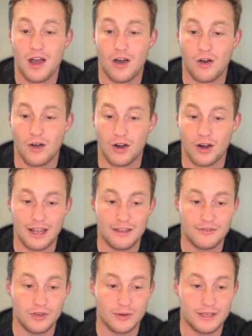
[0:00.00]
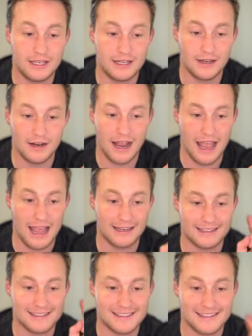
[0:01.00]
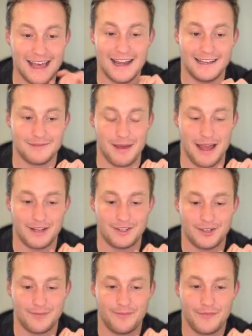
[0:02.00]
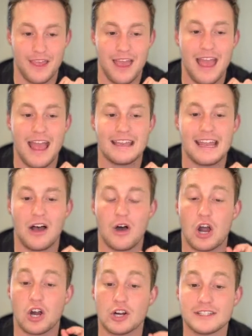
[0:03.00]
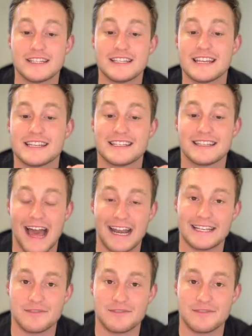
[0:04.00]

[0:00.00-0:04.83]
are if you go here and status match. Now, Hertz's status